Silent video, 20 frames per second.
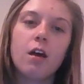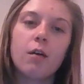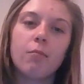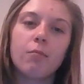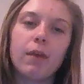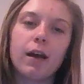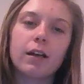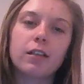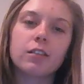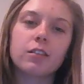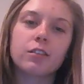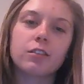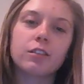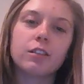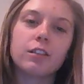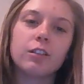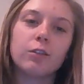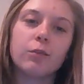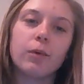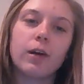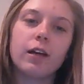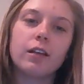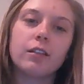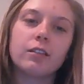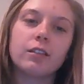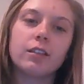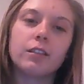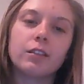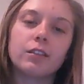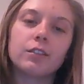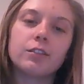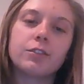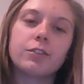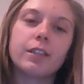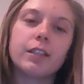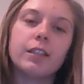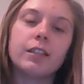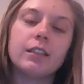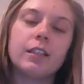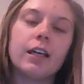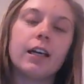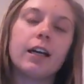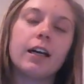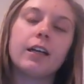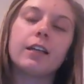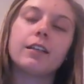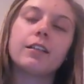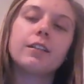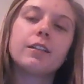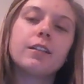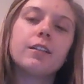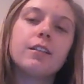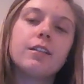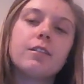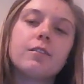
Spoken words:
Max looked at the wild things straight in the eye,